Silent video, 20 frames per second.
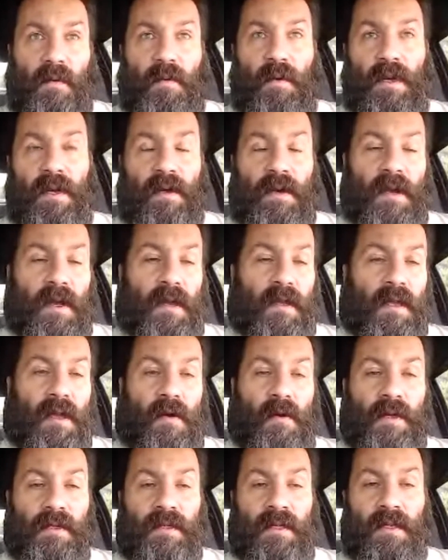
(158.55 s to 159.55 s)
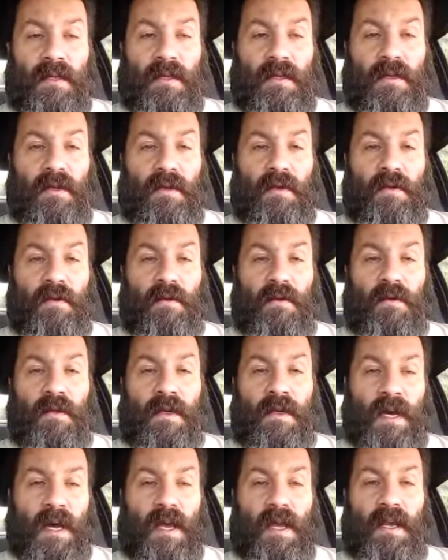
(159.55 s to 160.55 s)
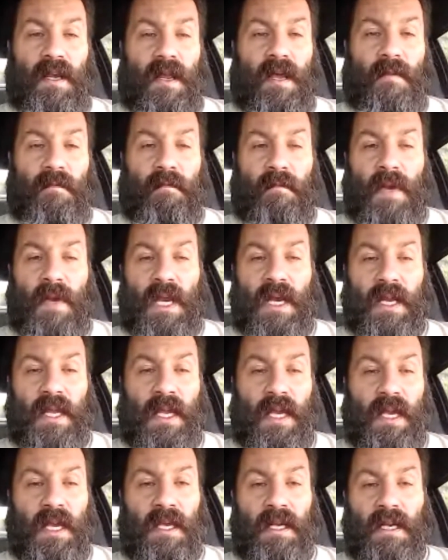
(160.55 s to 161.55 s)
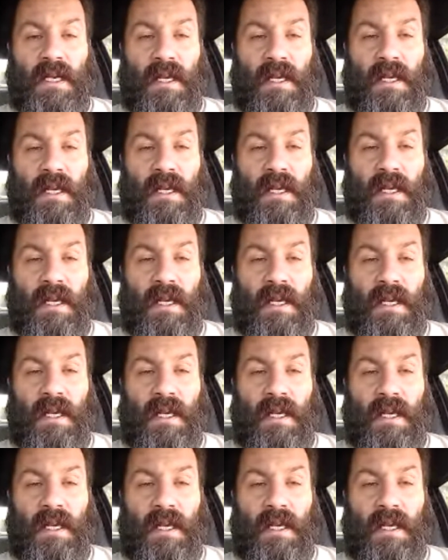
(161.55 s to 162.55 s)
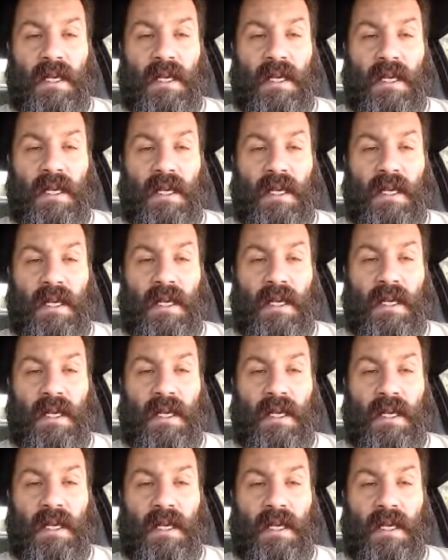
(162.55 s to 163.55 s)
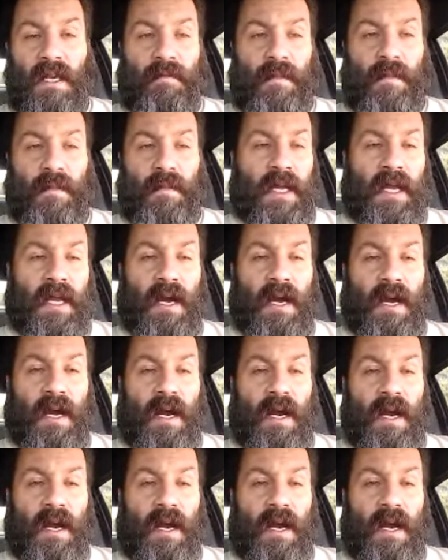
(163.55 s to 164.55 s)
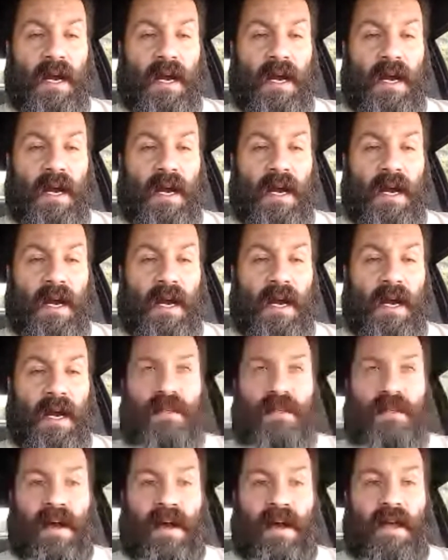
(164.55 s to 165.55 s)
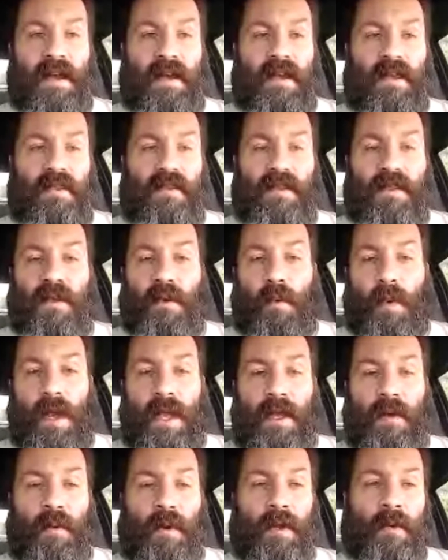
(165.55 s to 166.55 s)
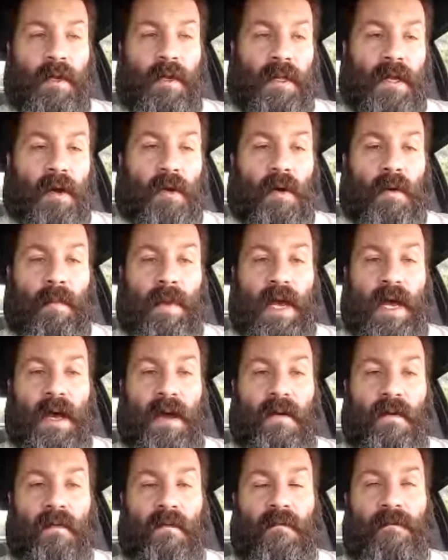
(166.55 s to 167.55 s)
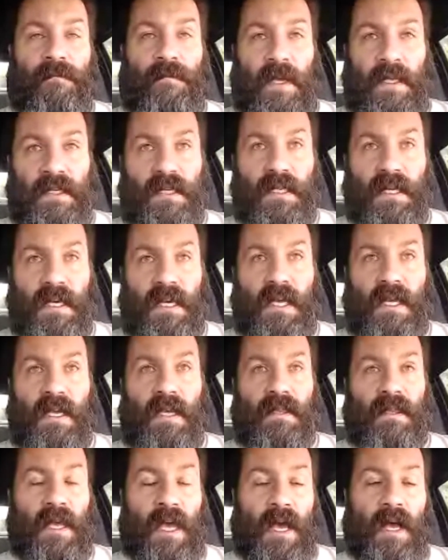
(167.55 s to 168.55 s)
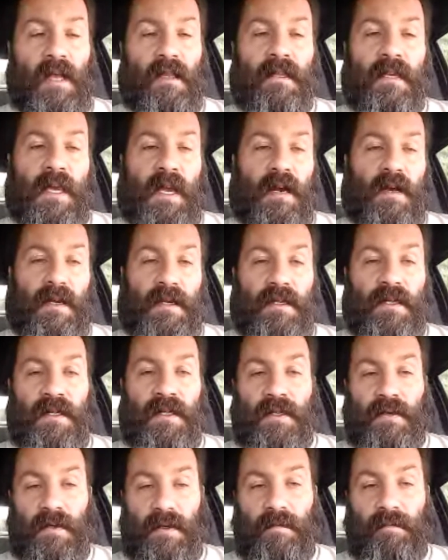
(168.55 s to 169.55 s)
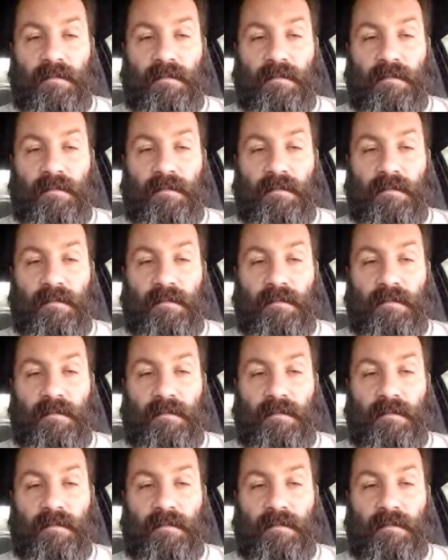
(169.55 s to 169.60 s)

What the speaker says: We are not going to cut Medicaid and Medicaid day one. That is not the way we would go about fixing the healthcare industry.